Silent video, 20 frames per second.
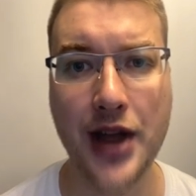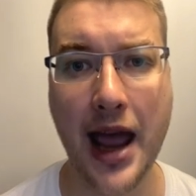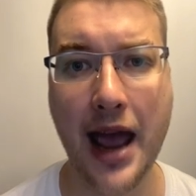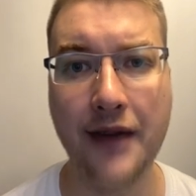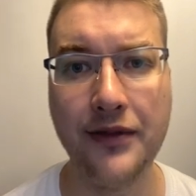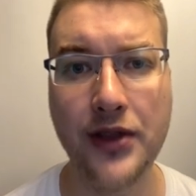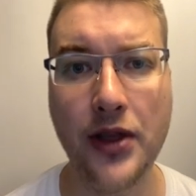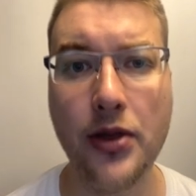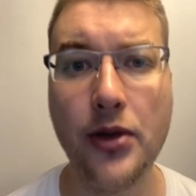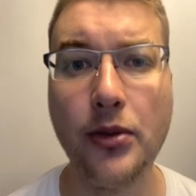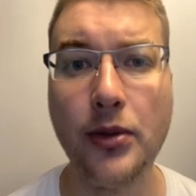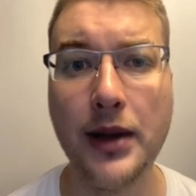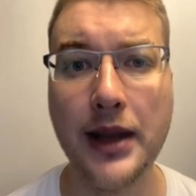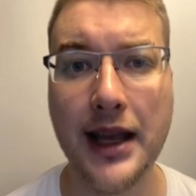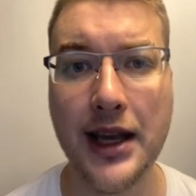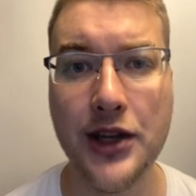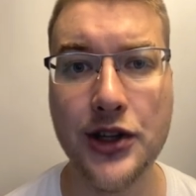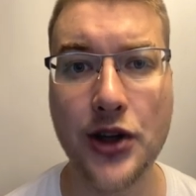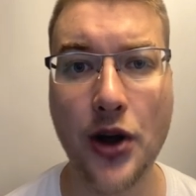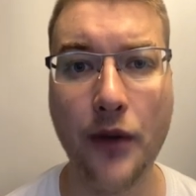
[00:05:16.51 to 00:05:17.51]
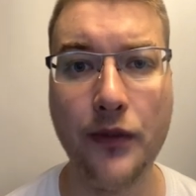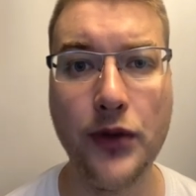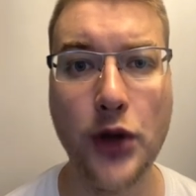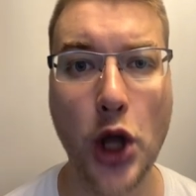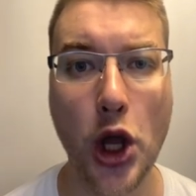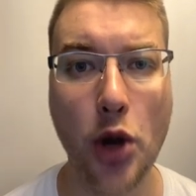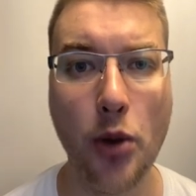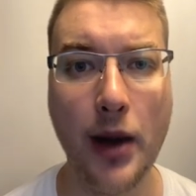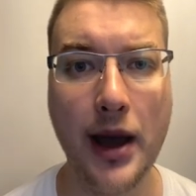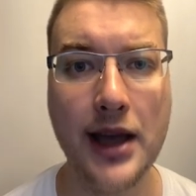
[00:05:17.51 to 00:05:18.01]
after the release of
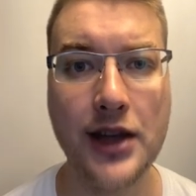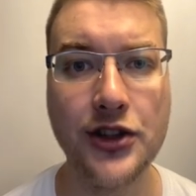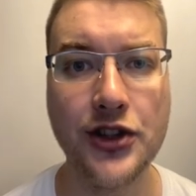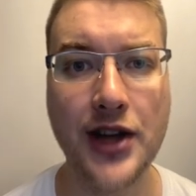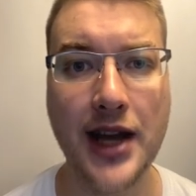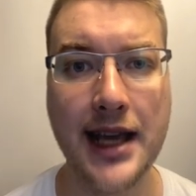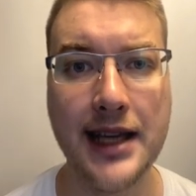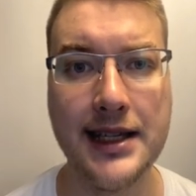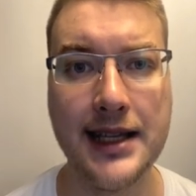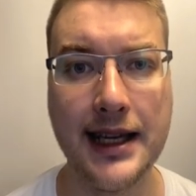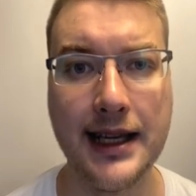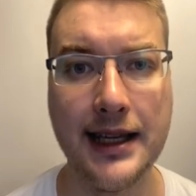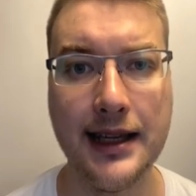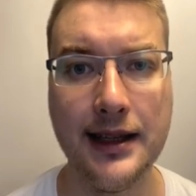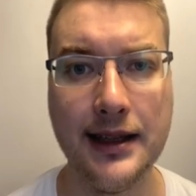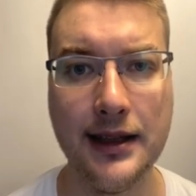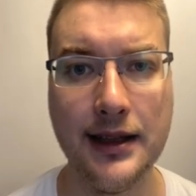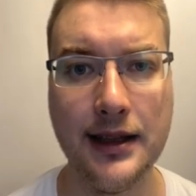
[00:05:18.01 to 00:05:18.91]
US data.